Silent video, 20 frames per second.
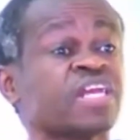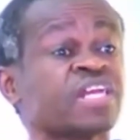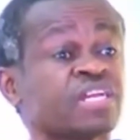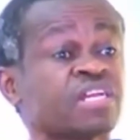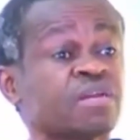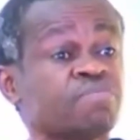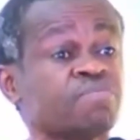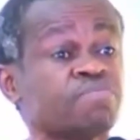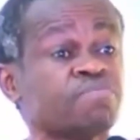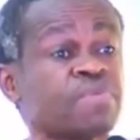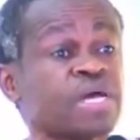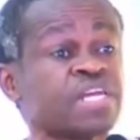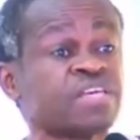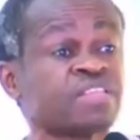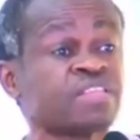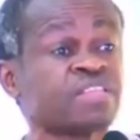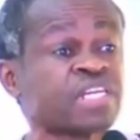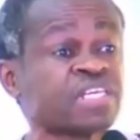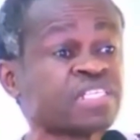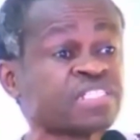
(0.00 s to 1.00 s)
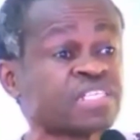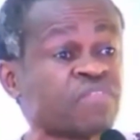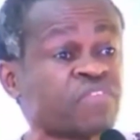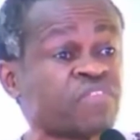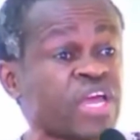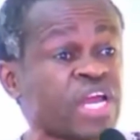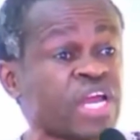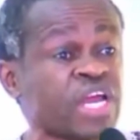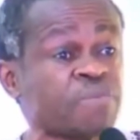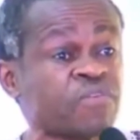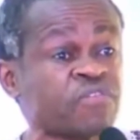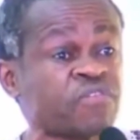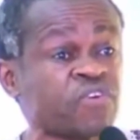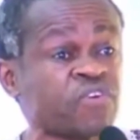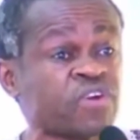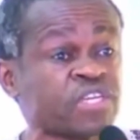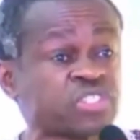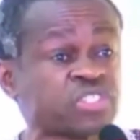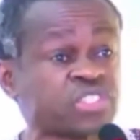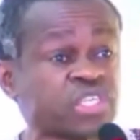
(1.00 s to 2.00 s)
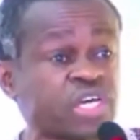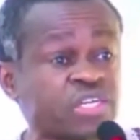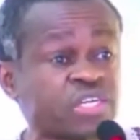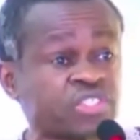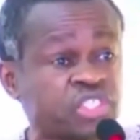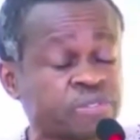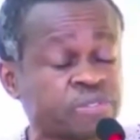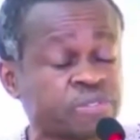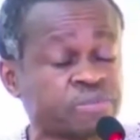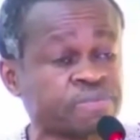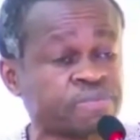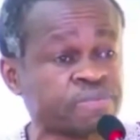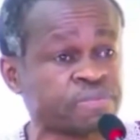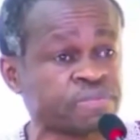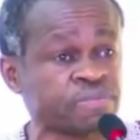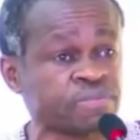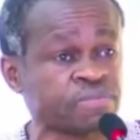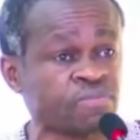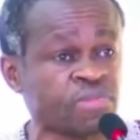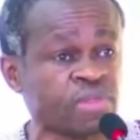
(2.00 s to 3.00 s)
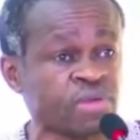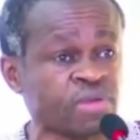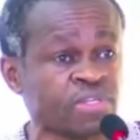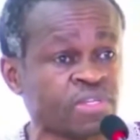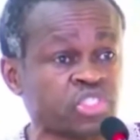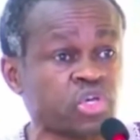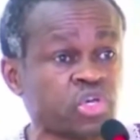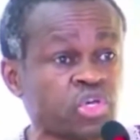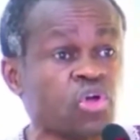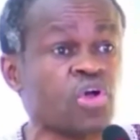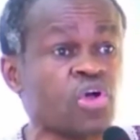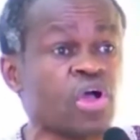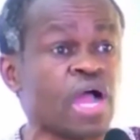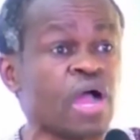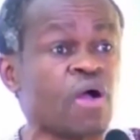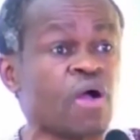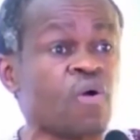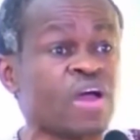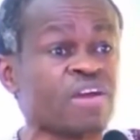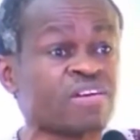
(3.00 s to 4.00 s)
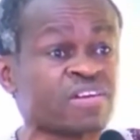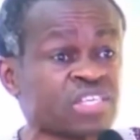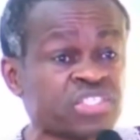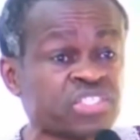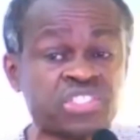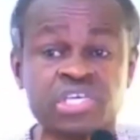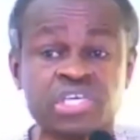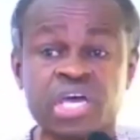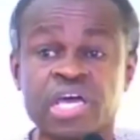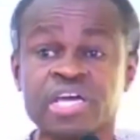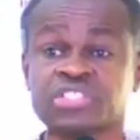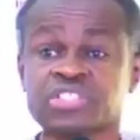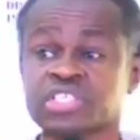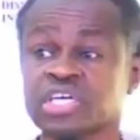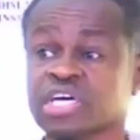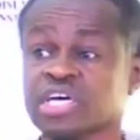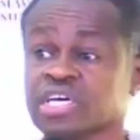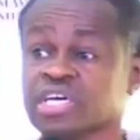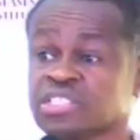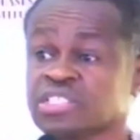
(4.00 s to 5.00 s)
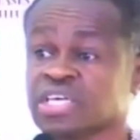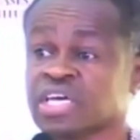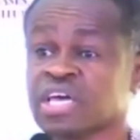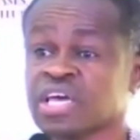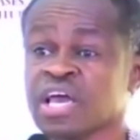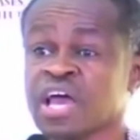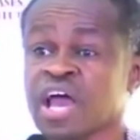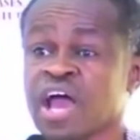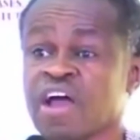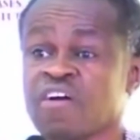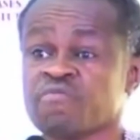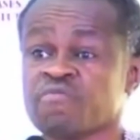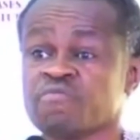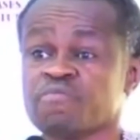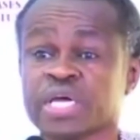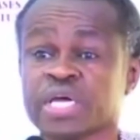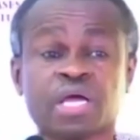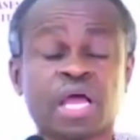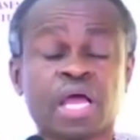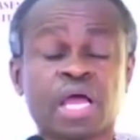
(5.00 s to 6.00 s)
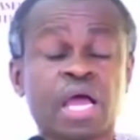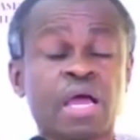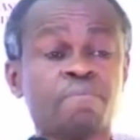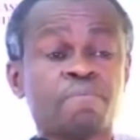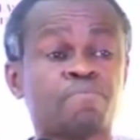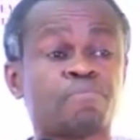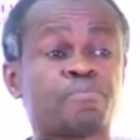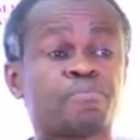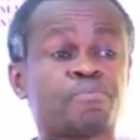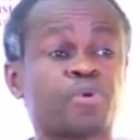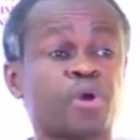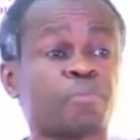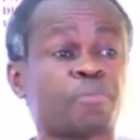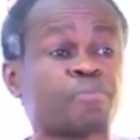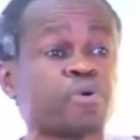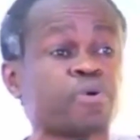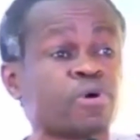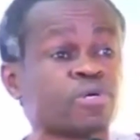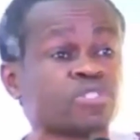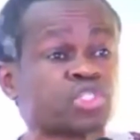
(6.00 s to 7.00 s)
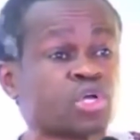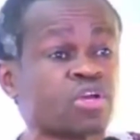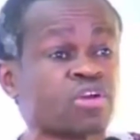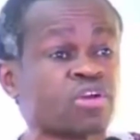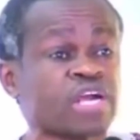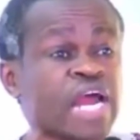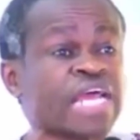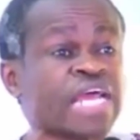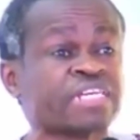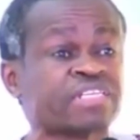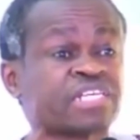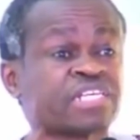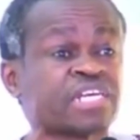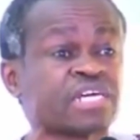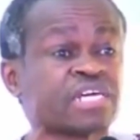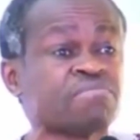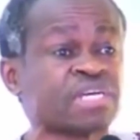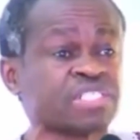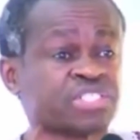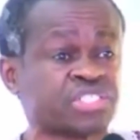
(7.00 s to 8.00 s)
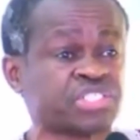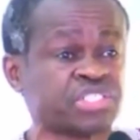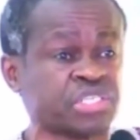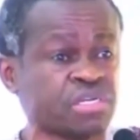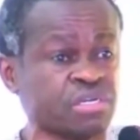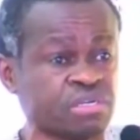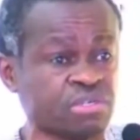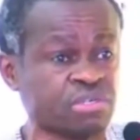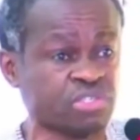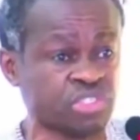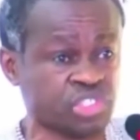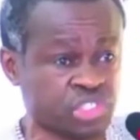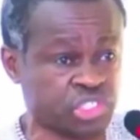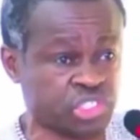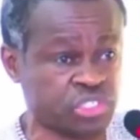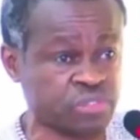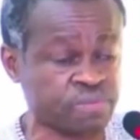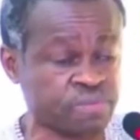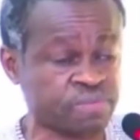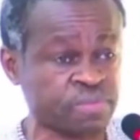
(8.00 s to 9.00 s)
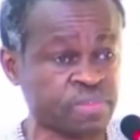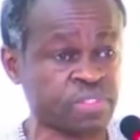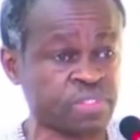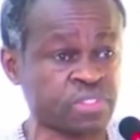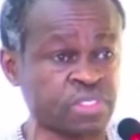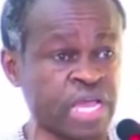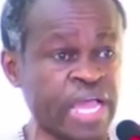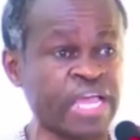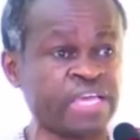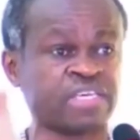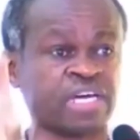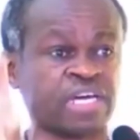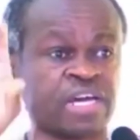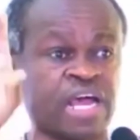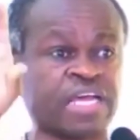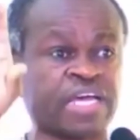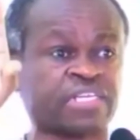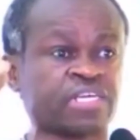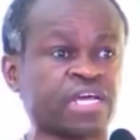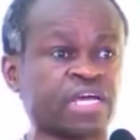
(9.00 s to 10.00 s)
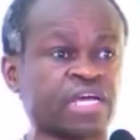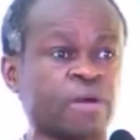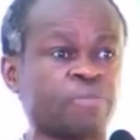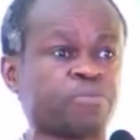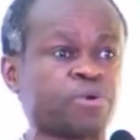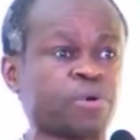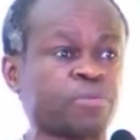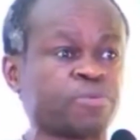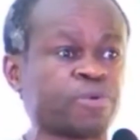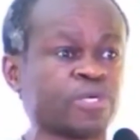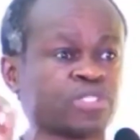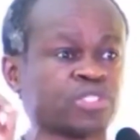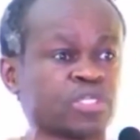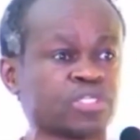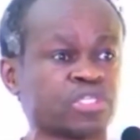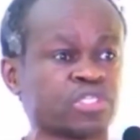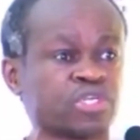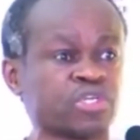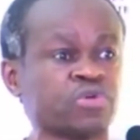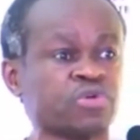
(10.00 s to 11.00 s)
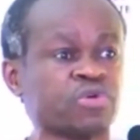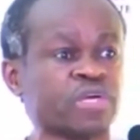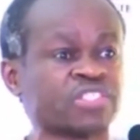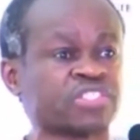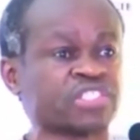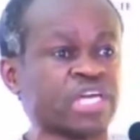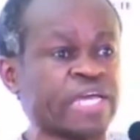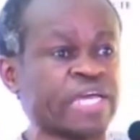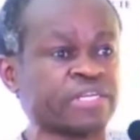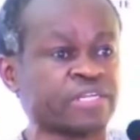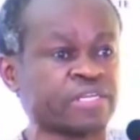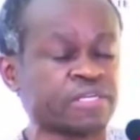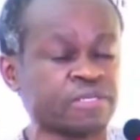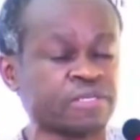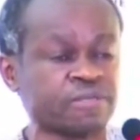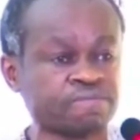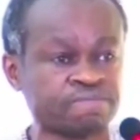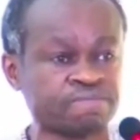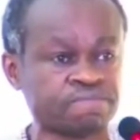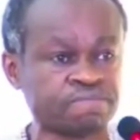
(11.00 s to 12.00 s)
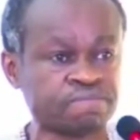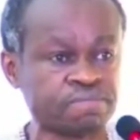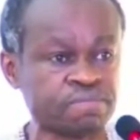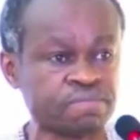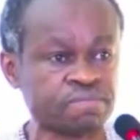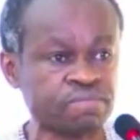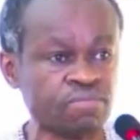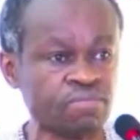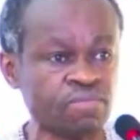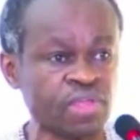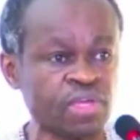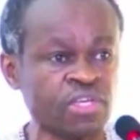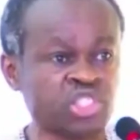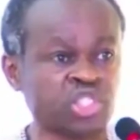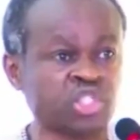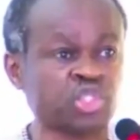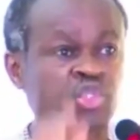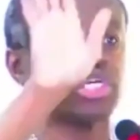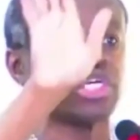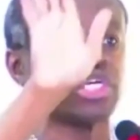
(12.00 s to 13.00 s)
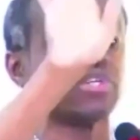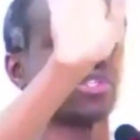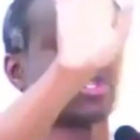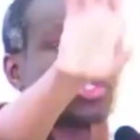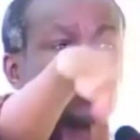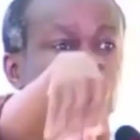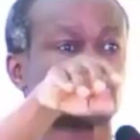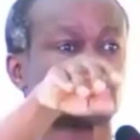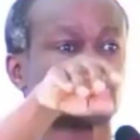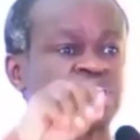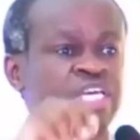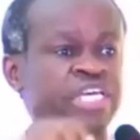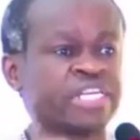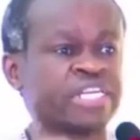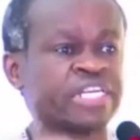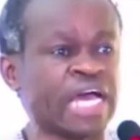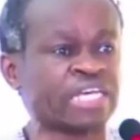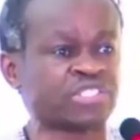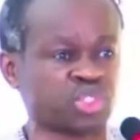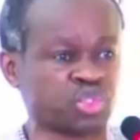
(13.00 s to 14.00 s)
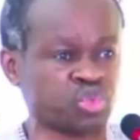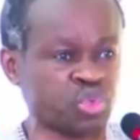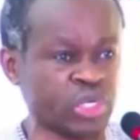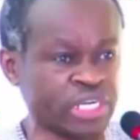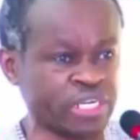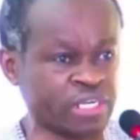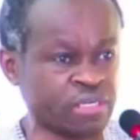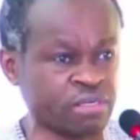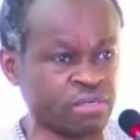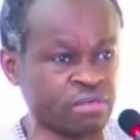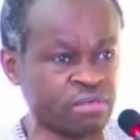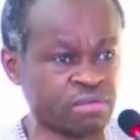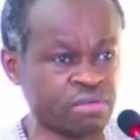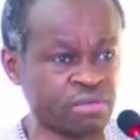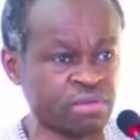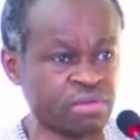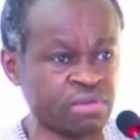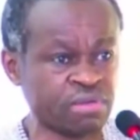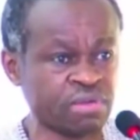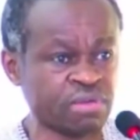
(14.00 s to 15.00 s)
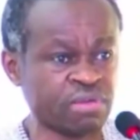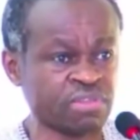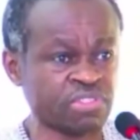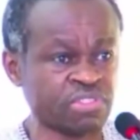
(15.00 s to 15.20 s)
So our researchers have become proposal writing machines. They are either writing a proposal to USAID, CEDA Sweden, CEDA Canada. That is all we do.